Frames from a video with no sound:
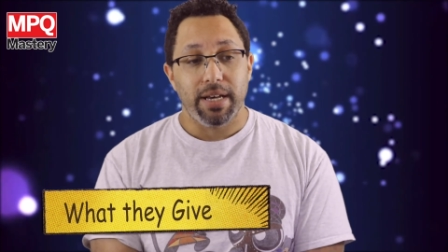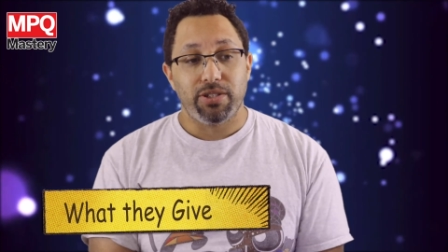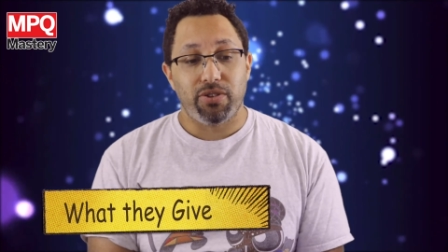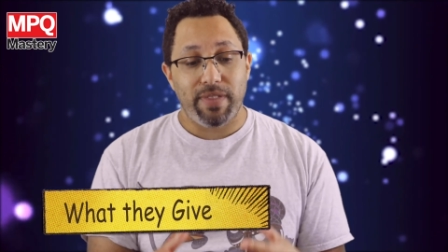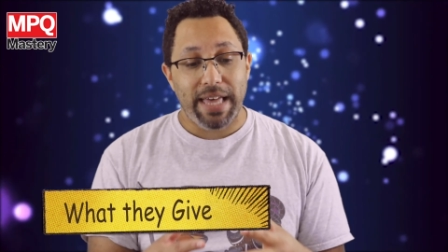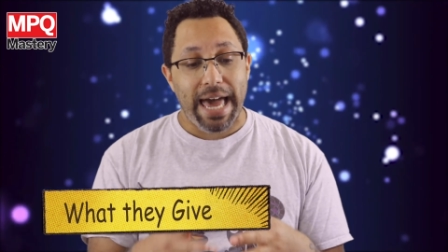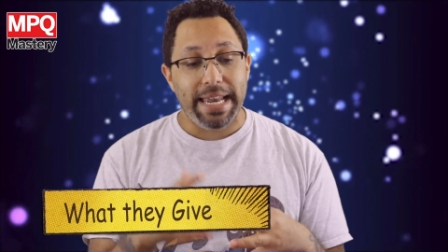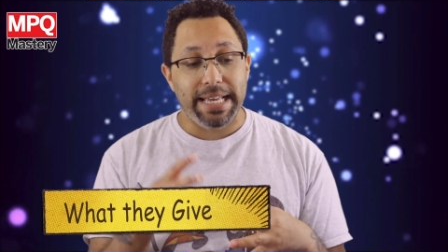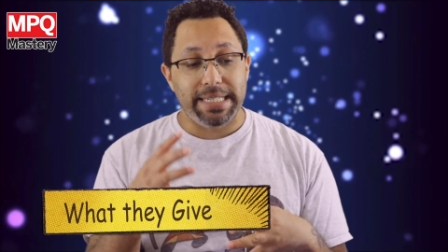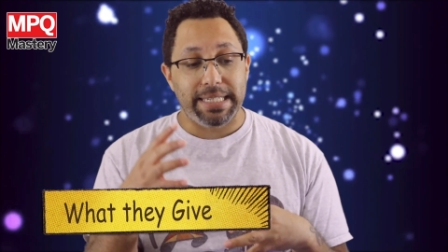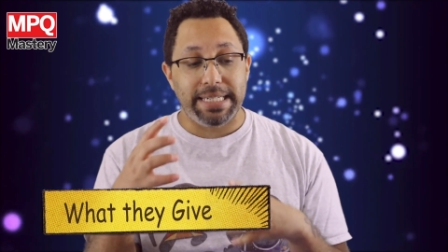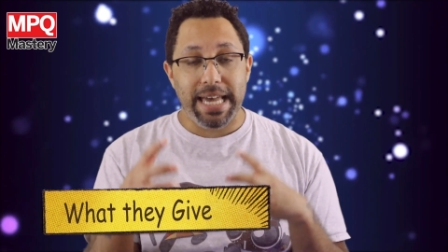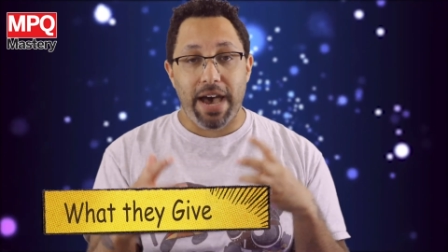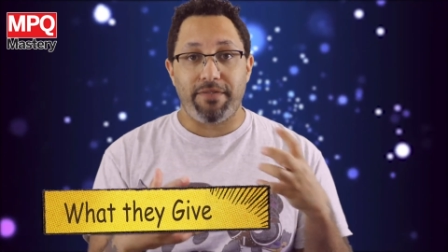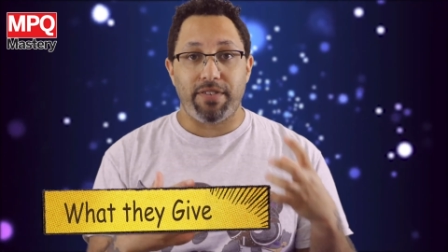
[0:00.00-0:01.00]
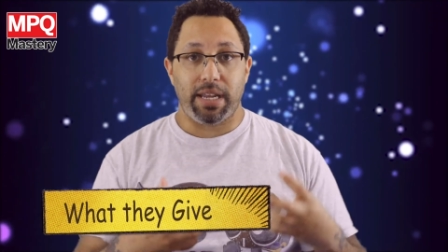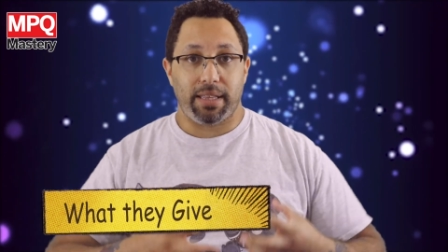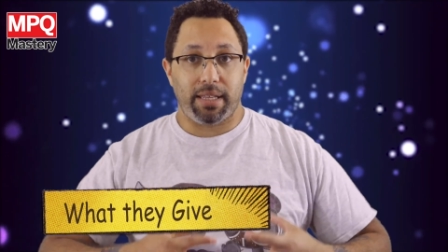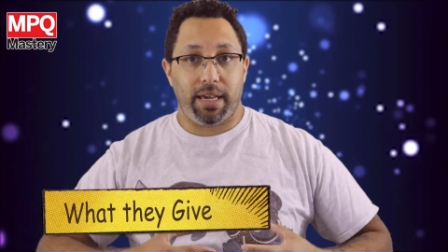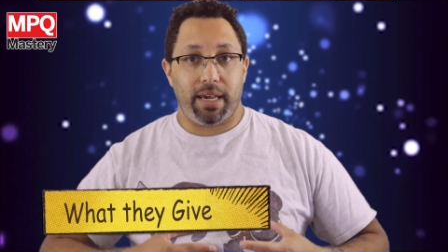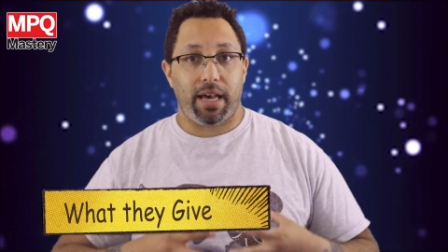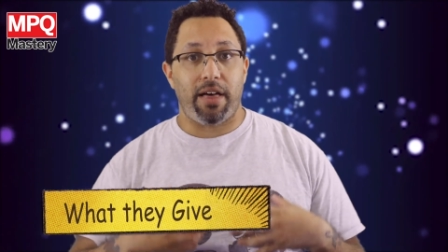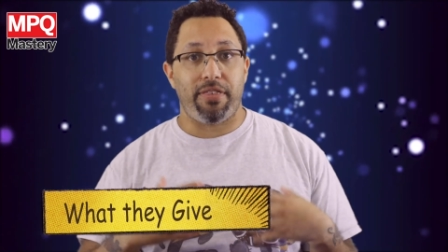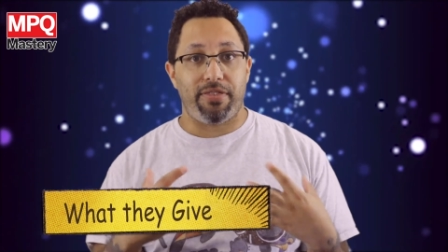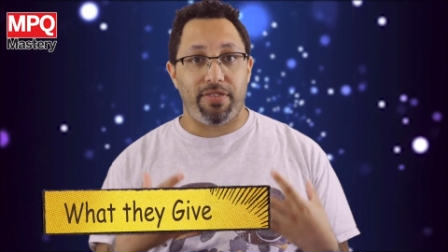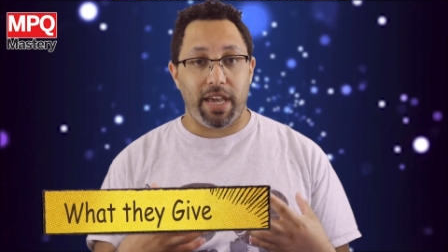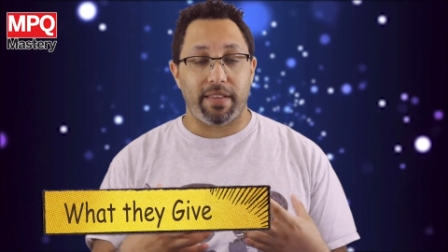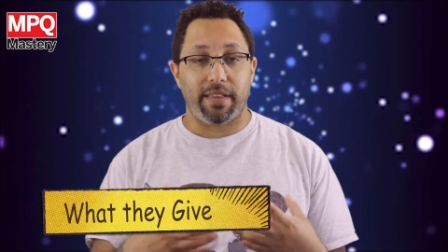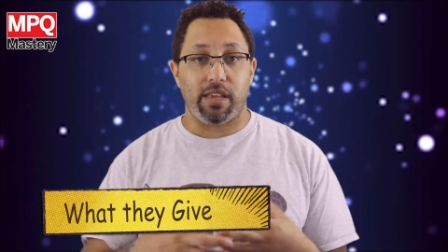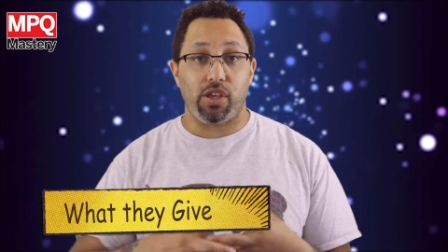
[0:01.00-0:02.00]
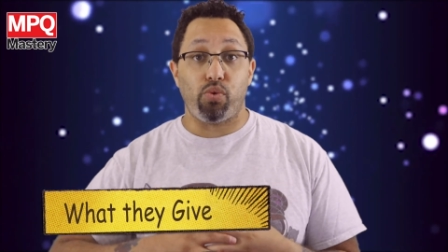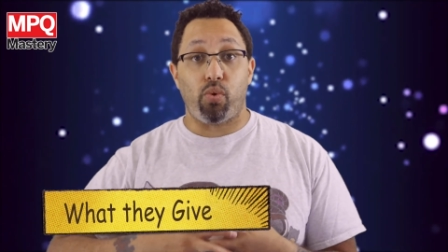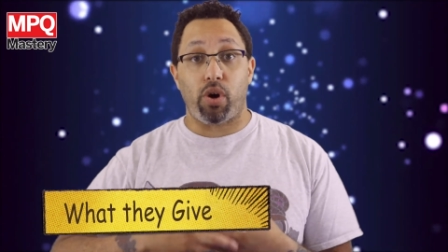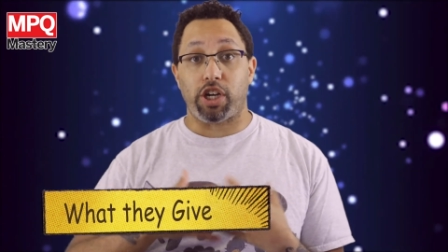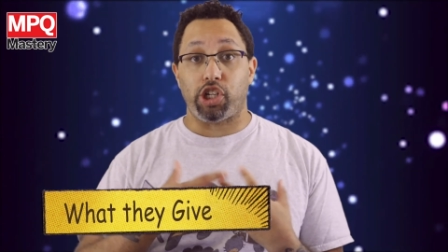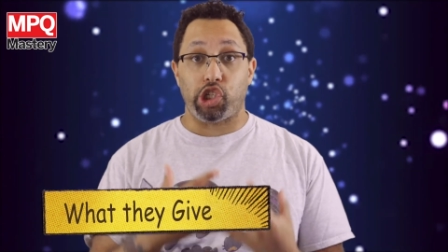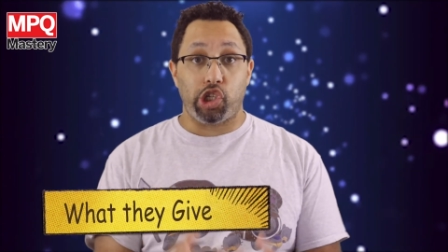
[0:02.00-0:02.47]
So that is definitely a thing that you wanna